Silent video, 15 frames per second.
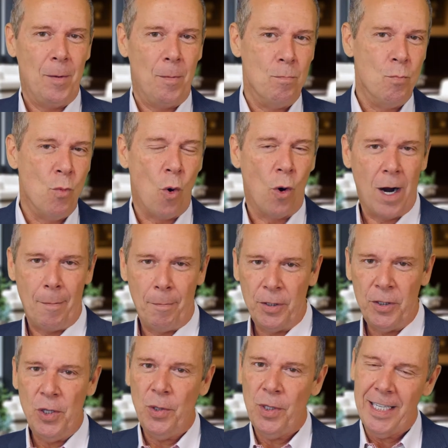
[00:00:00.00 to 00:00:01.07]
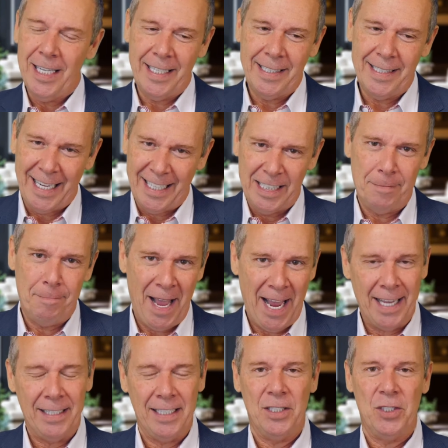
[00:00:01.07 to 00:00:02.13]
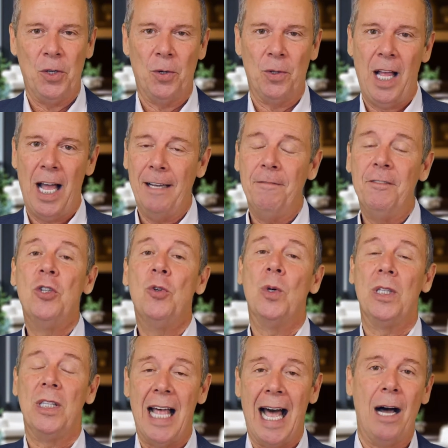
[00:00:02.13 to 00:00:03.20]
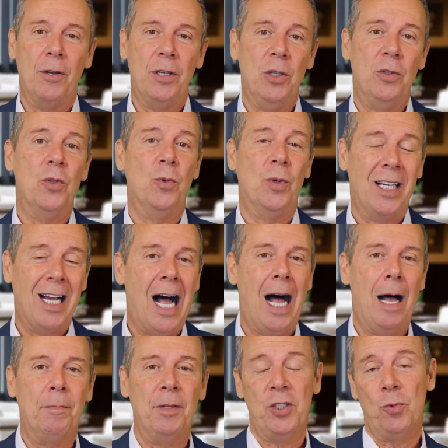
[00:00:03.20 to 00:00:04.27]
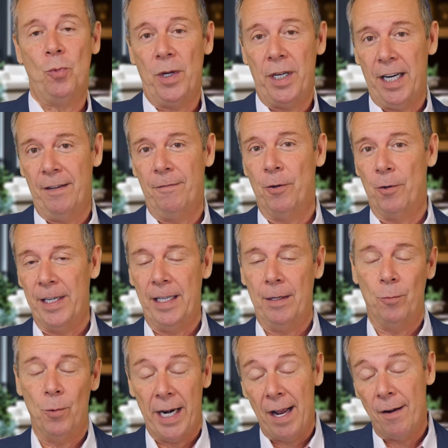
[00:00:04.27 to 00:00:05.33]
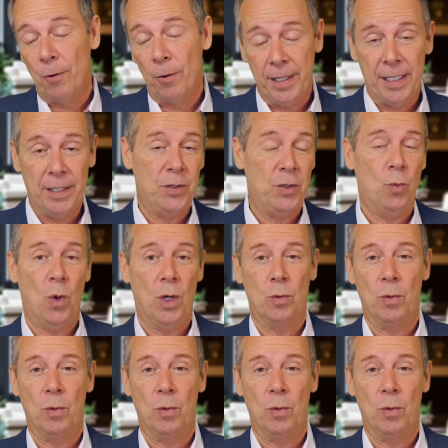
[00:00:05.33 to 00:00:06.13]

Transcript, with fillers: more opportunities expand into your life to allow you to accomplish whatever, whatever it is you want to